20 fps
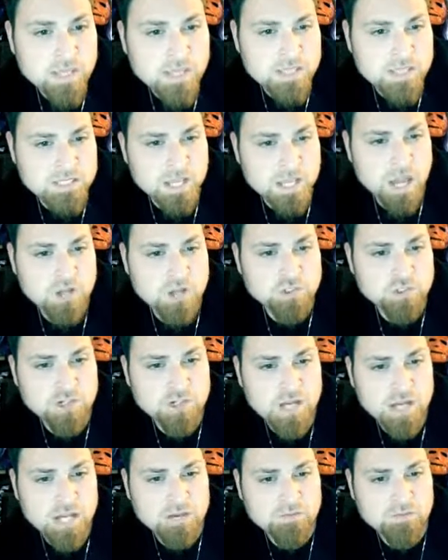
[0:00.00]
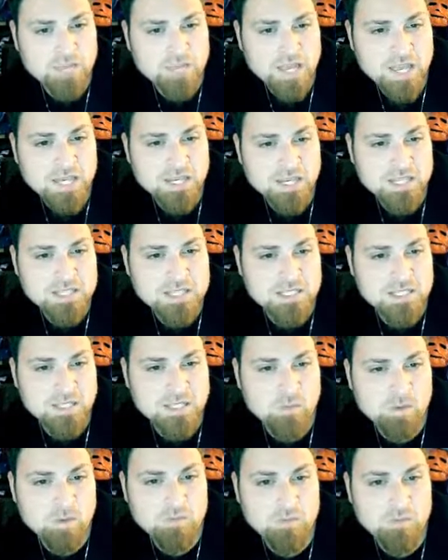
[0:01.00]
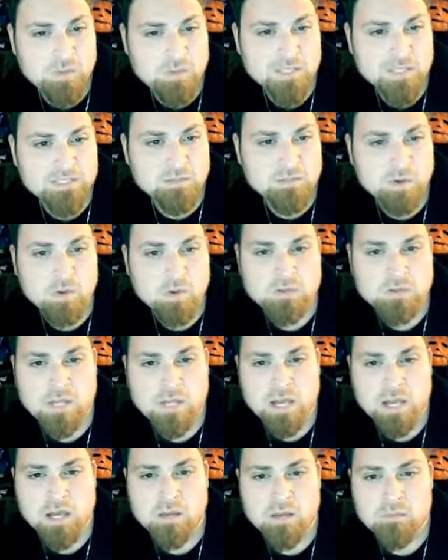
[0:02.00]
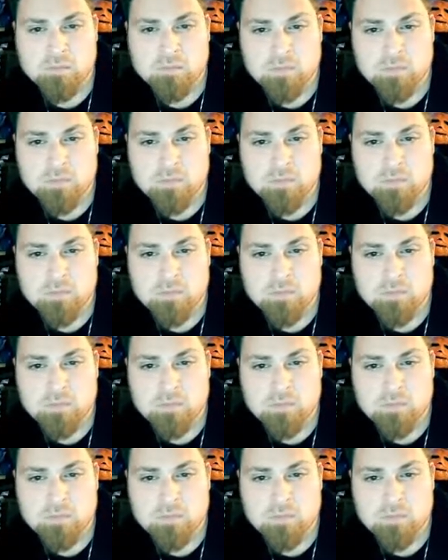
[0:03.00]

is 100 out of 10 easily, one of the best of all time.